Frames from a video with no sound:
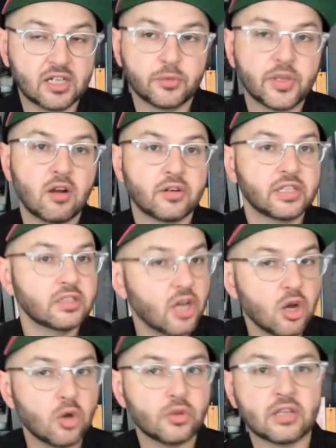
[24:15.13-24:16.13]
And we already
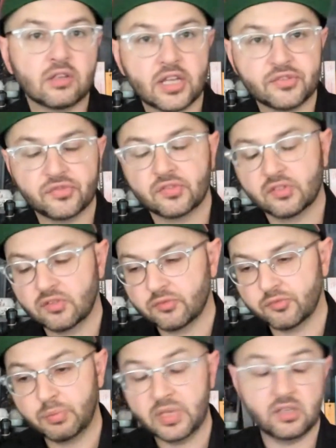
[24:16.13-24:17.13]
know that life,
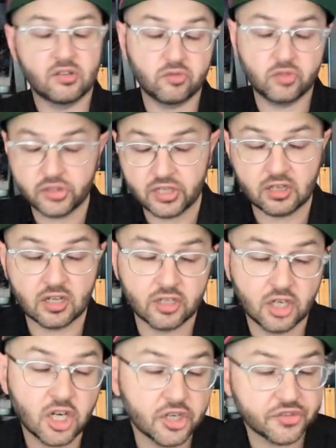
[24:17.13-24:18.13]
looking on
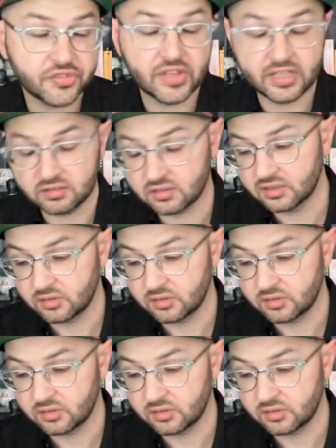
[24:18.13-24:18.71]
Earth, that